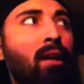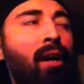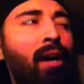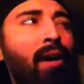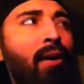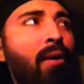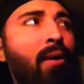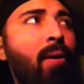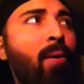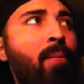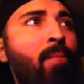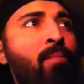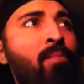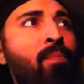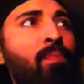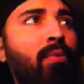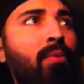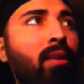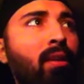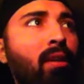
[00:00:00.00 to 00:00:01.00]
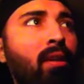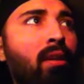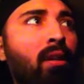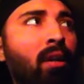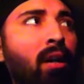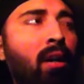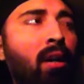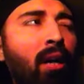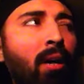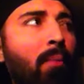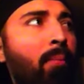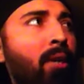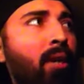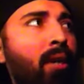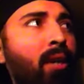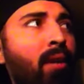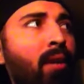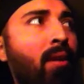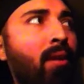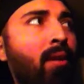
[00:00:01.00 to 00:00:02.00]
don't know. I
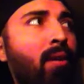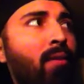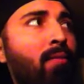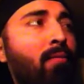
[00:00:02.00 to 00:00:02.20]
mean,